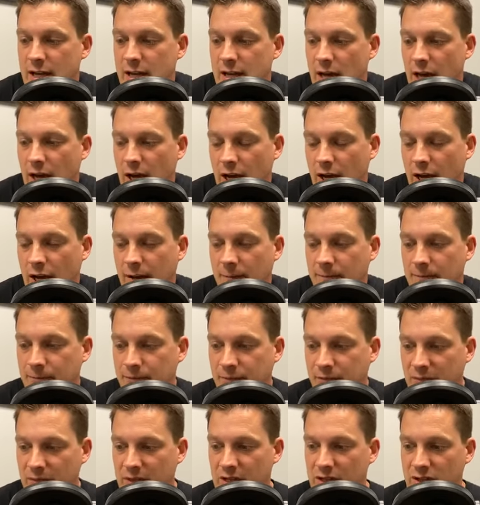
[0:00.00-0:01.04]

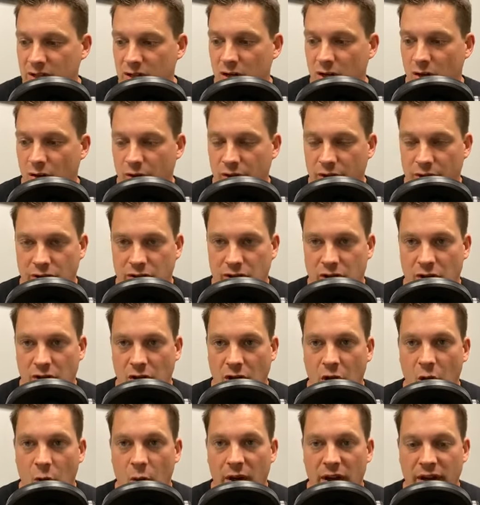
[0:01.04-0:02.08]
there's a
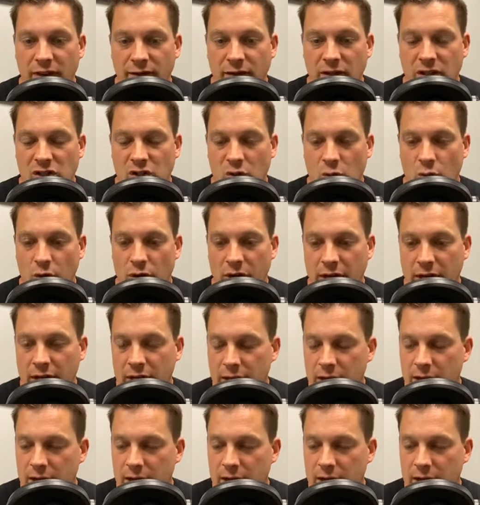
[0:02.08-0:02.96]
low inventory.